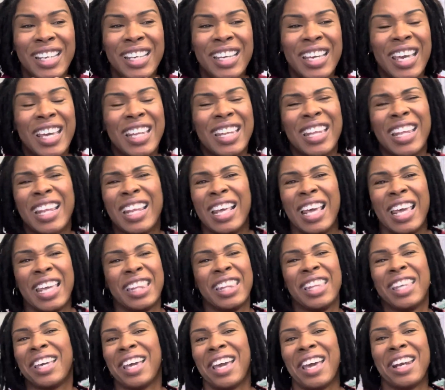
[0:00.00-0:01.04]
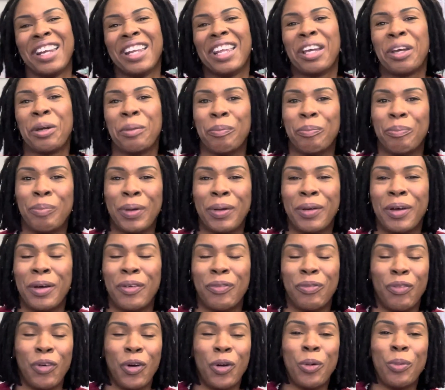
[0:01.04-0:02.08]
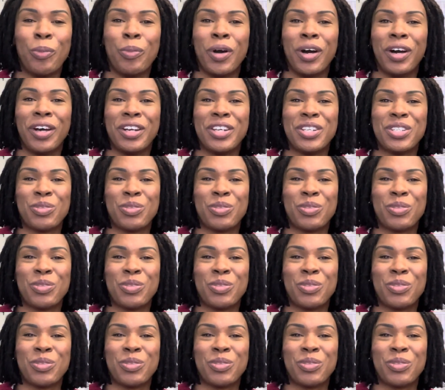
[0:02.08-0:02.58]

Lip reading: and then I think I had like a robe on as